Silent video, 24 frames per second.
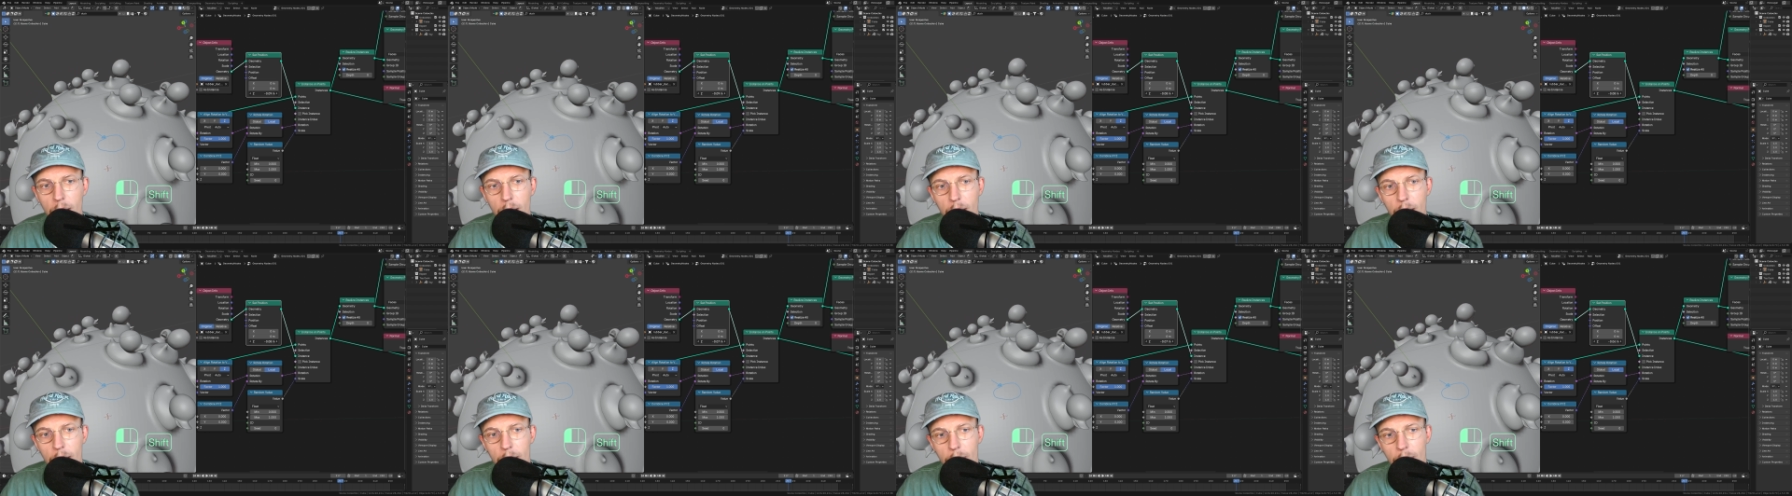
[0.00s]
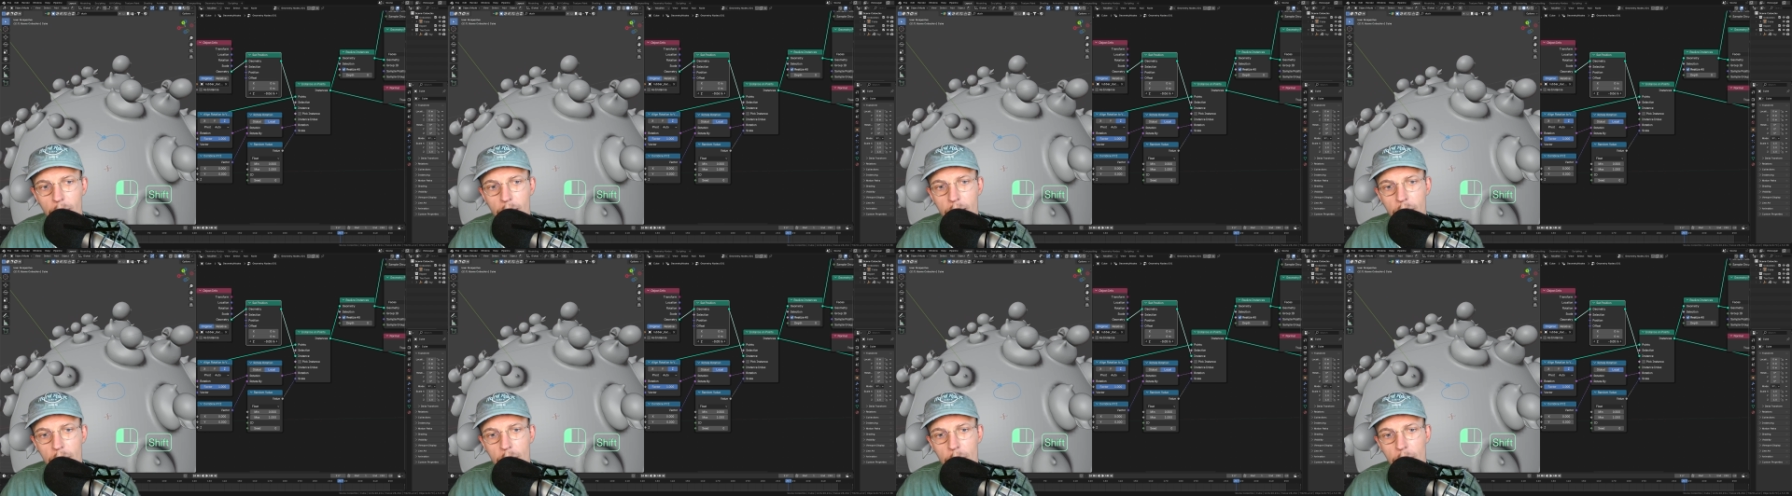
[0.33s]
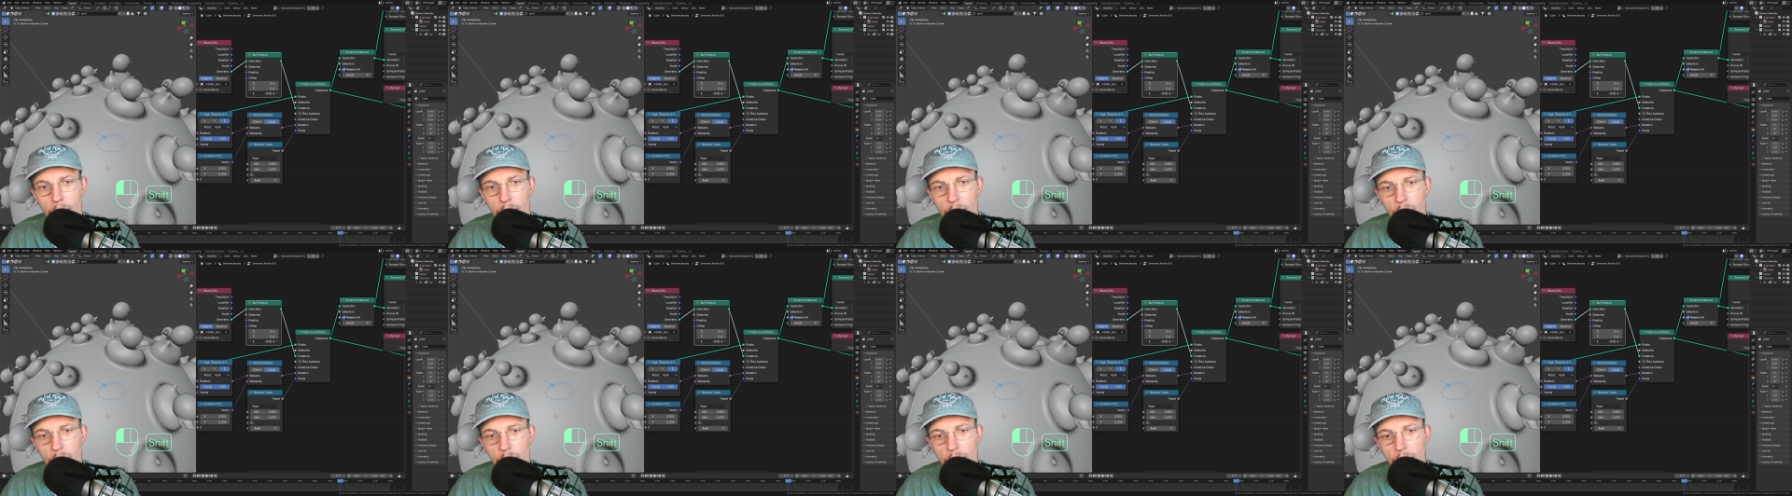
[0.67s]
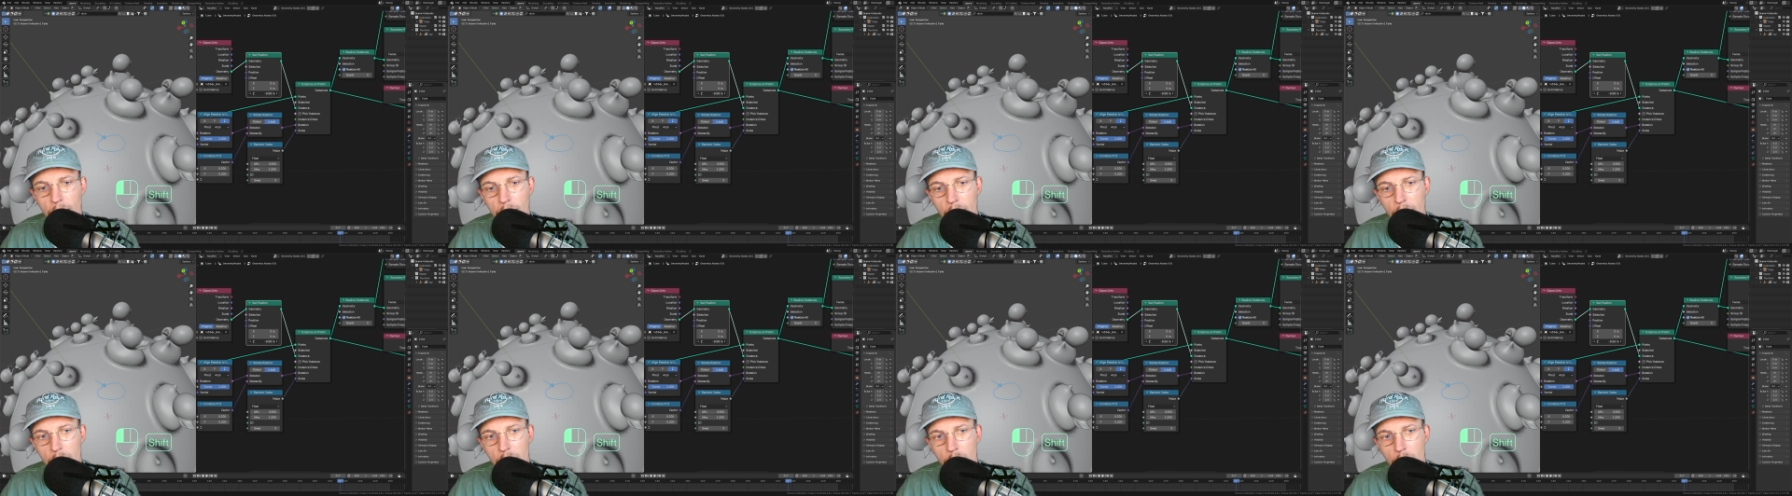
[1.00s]
Right, so we can set
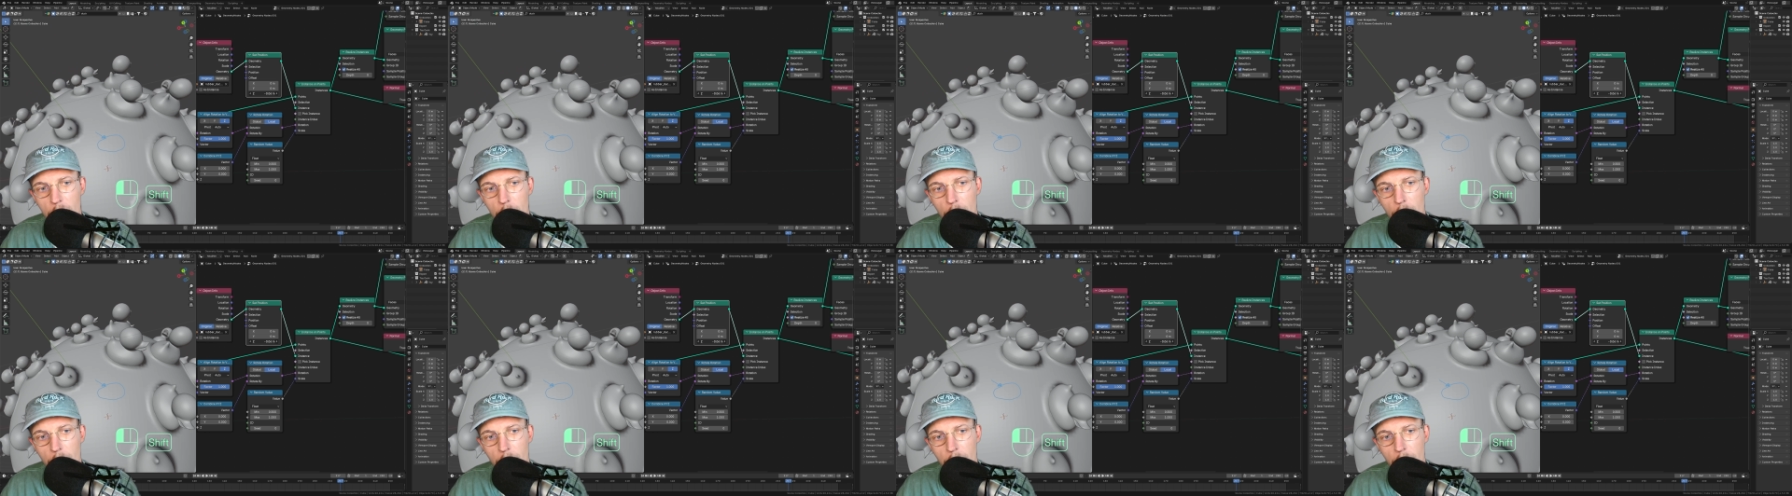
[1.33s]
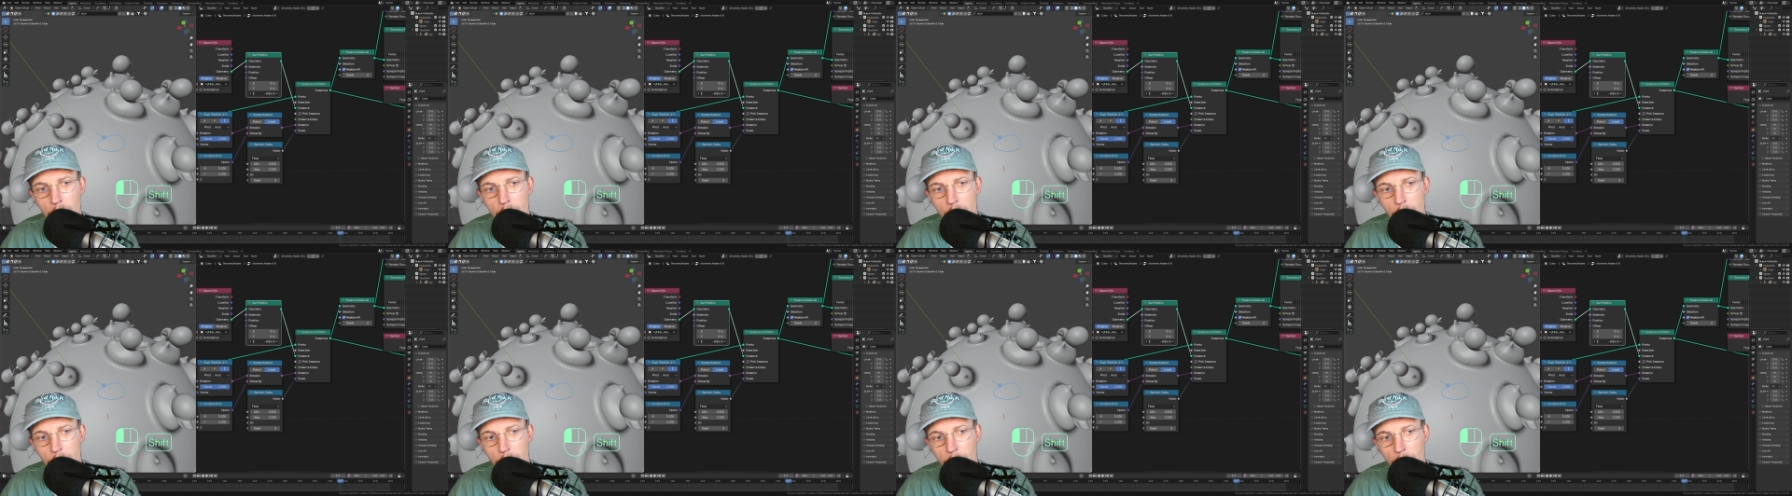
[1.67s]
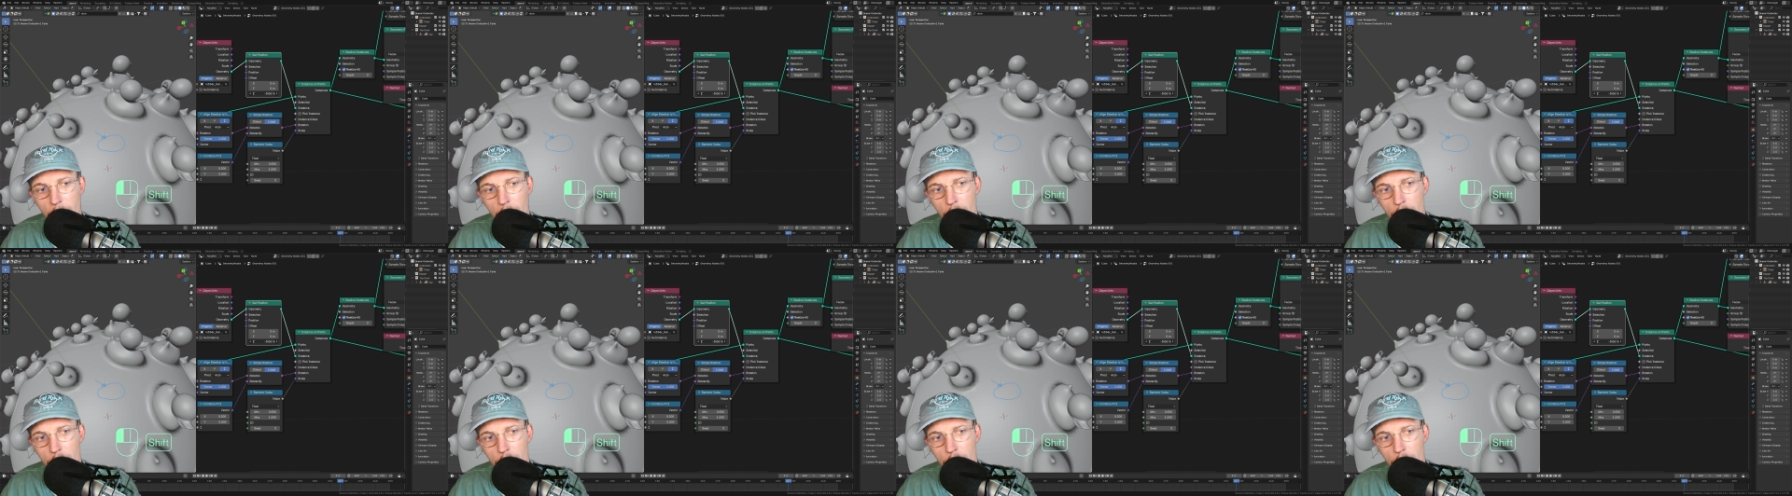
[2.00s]
this to a nice value,